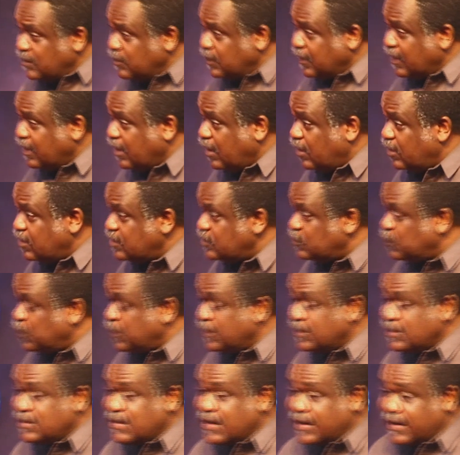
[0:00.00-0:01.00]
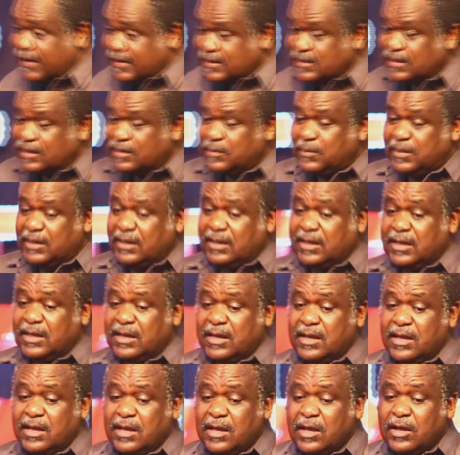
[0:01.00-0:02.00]
me, the Holy Spirit directed me,
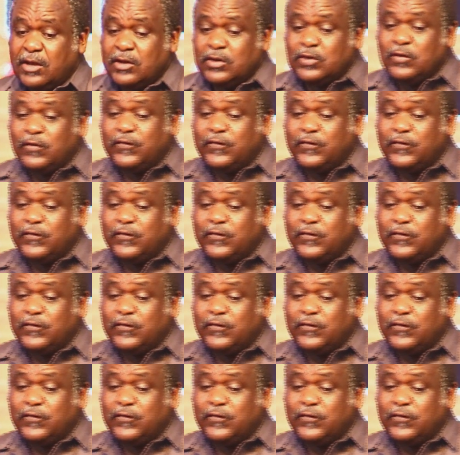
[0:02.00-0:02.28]
to